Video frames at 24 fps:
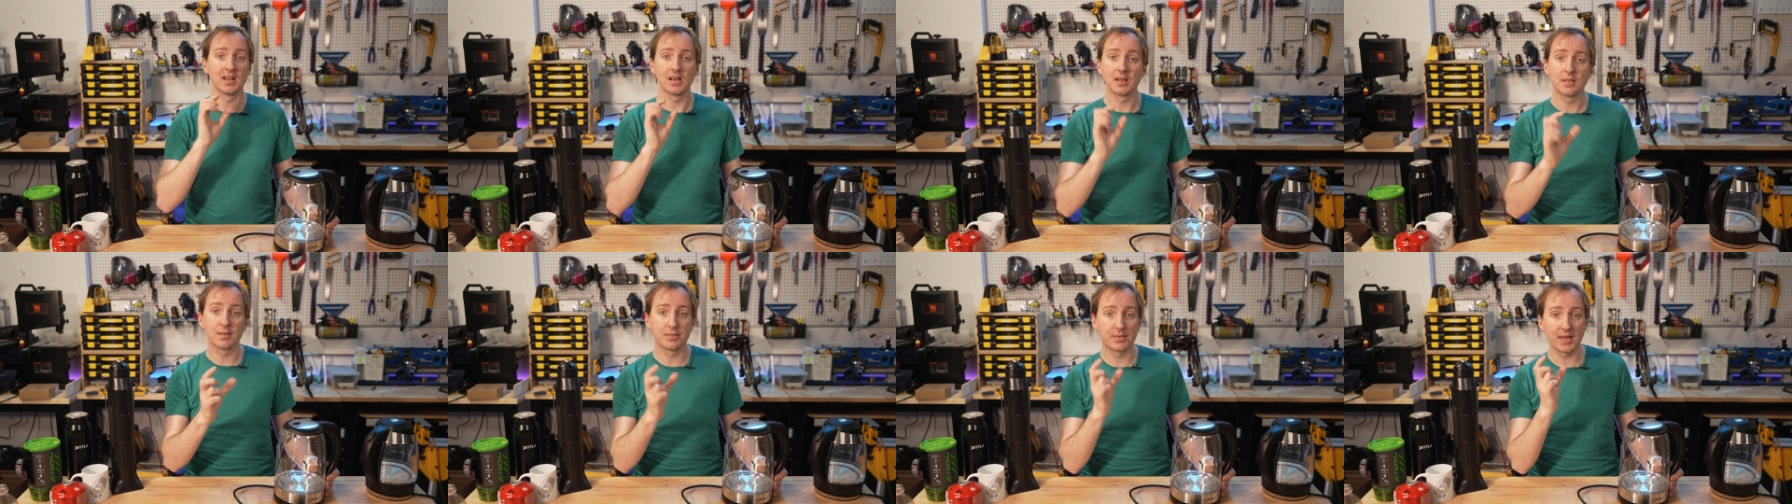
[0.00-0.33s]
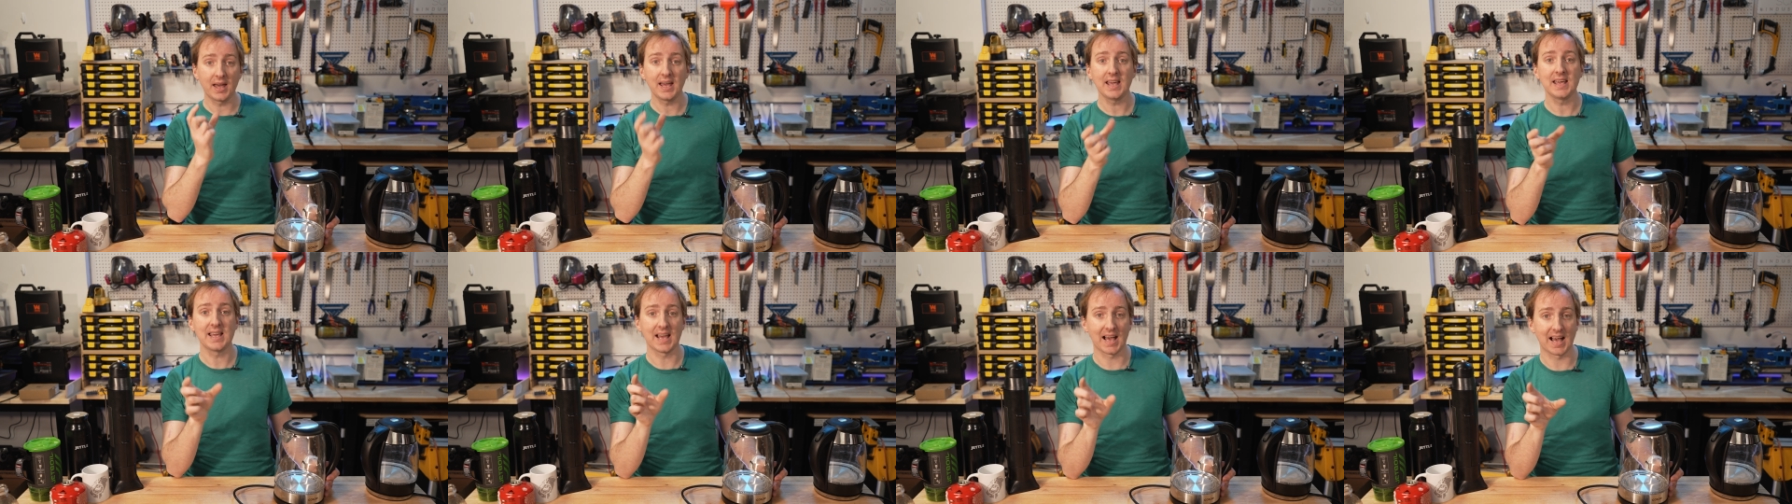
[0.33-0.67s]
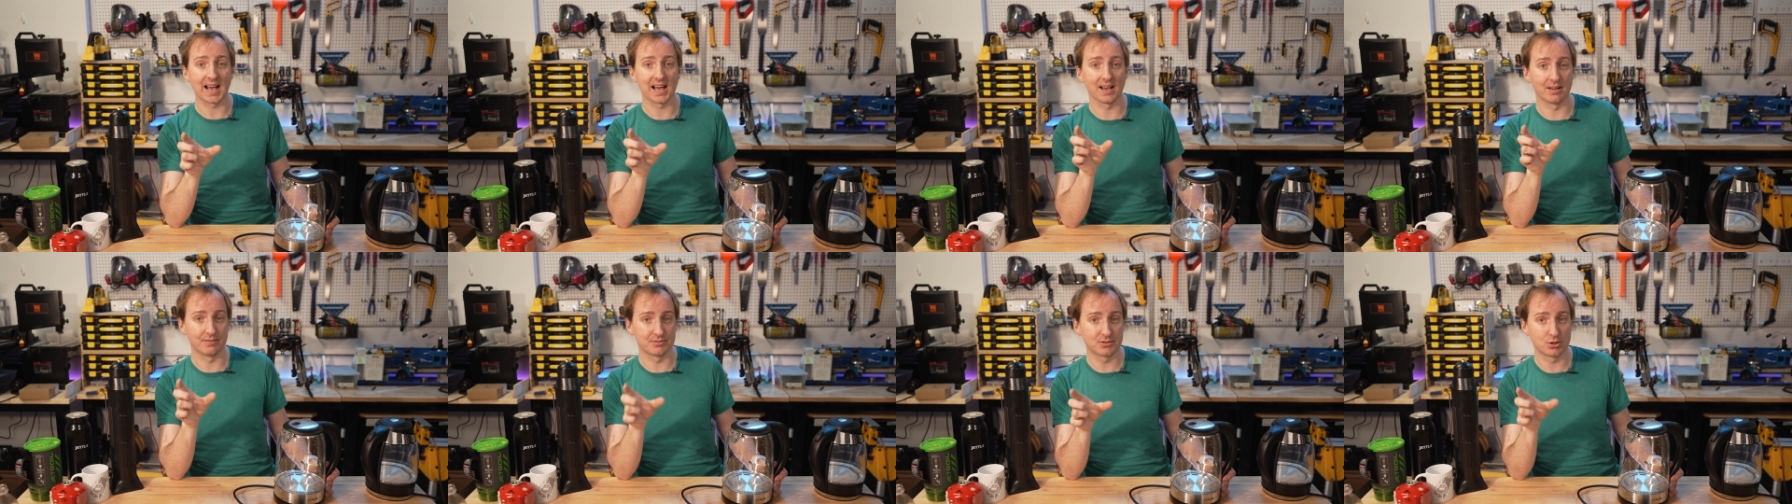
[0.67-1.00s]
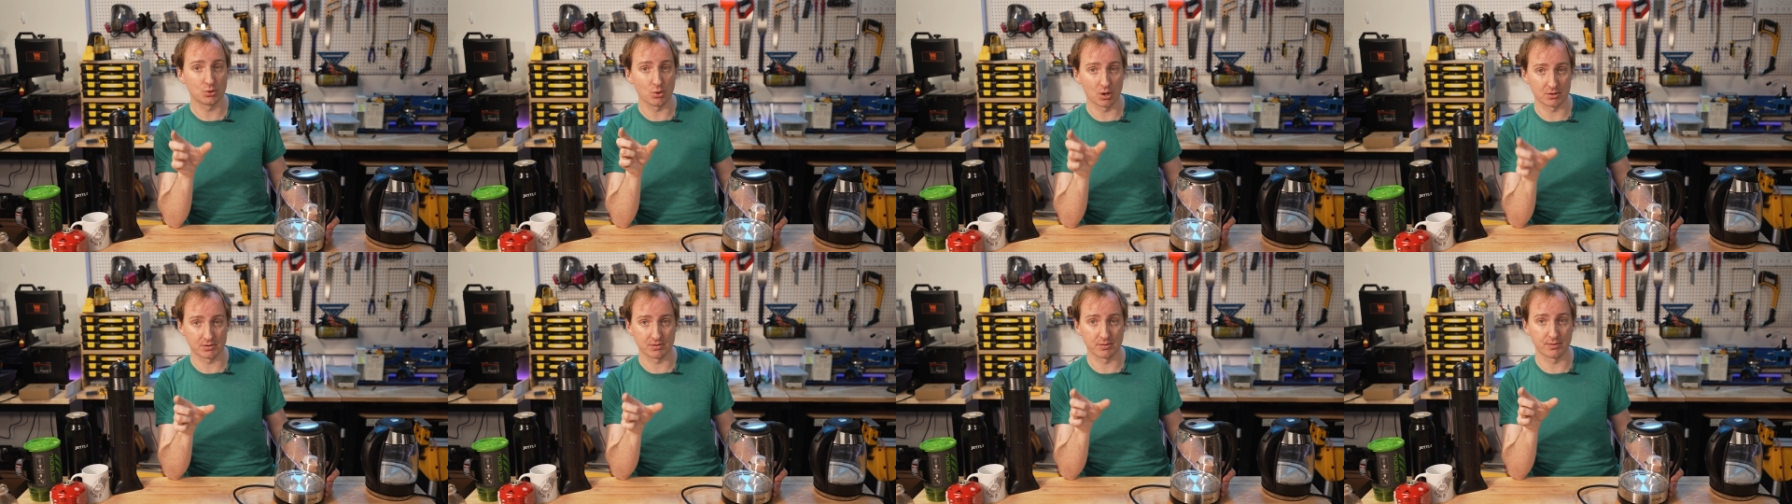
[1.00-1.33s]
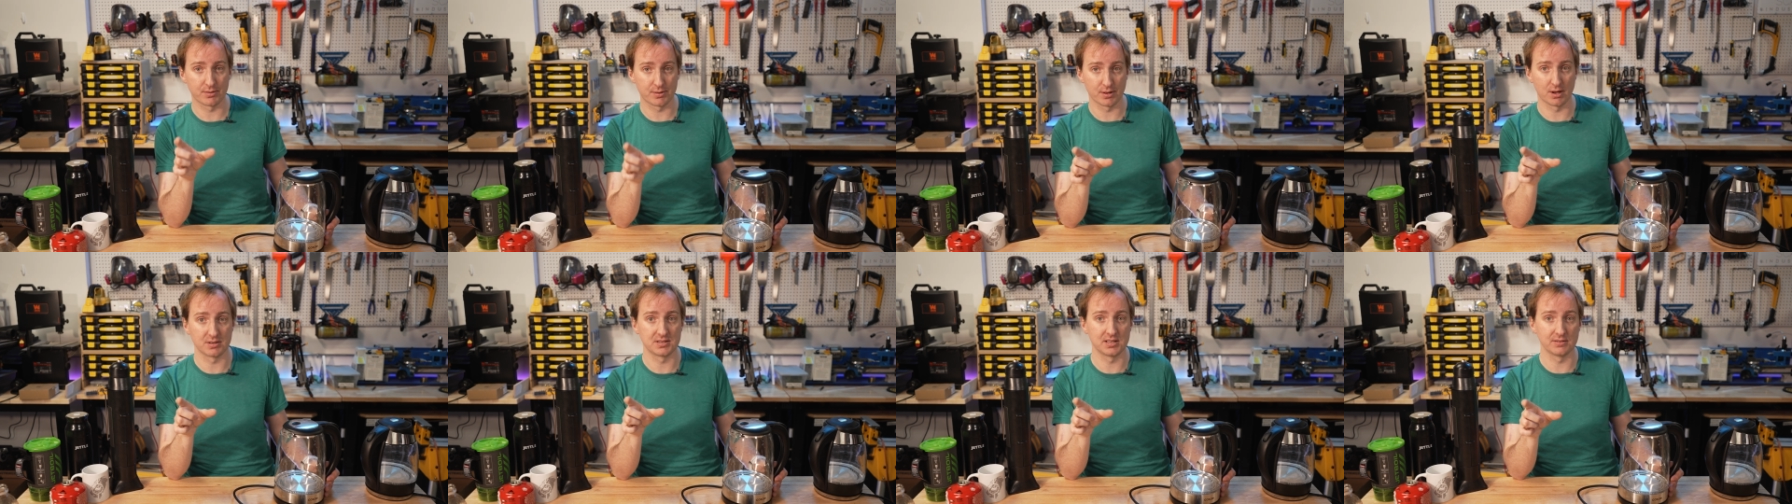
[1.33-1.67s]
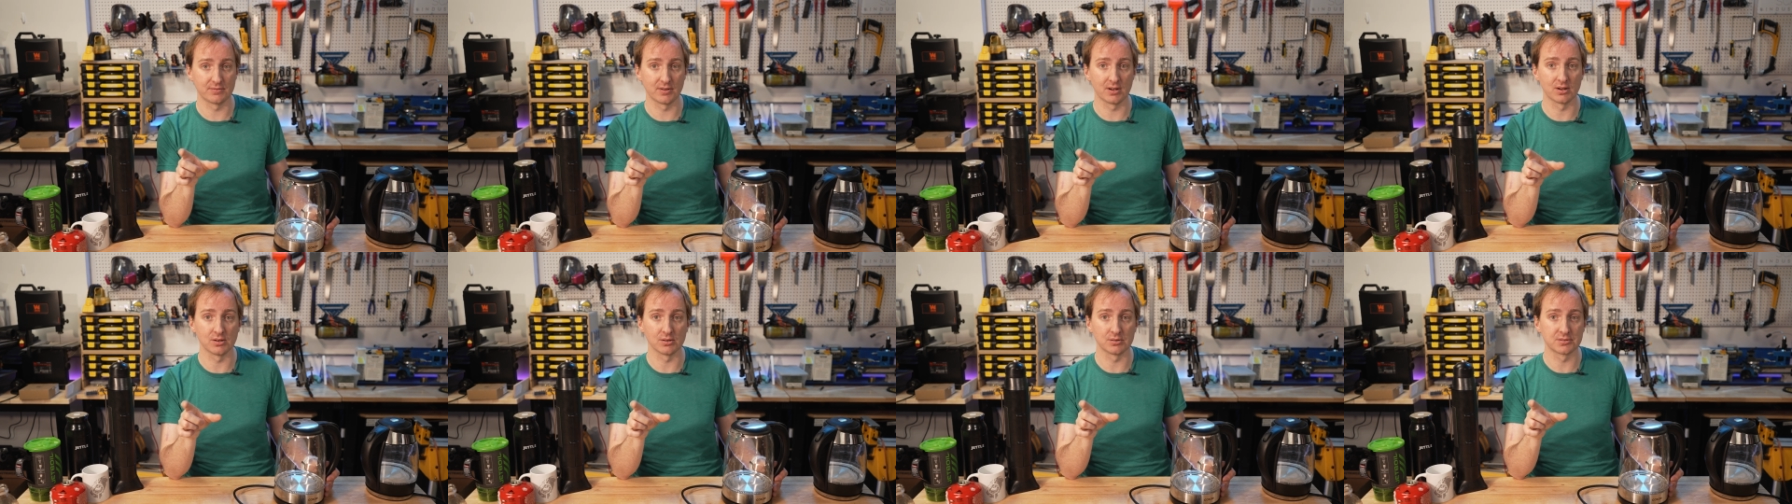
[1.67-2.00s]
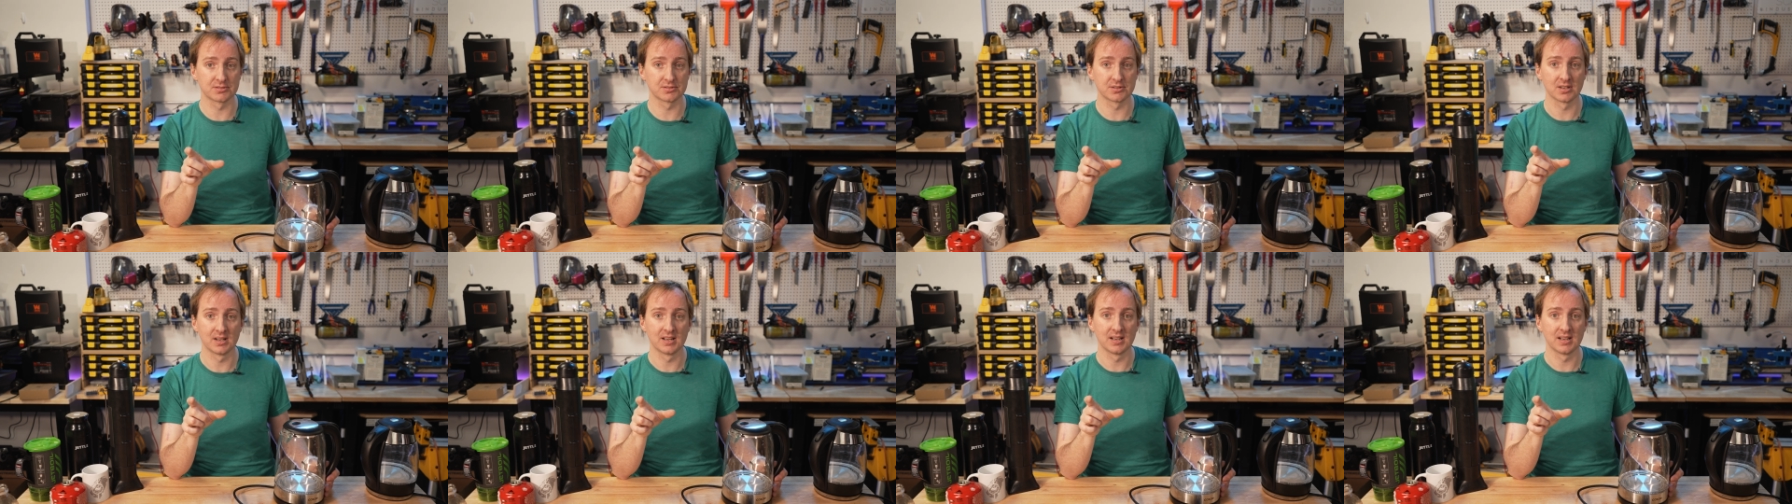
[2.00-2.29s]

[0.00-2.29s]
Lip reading: They have 230 volts.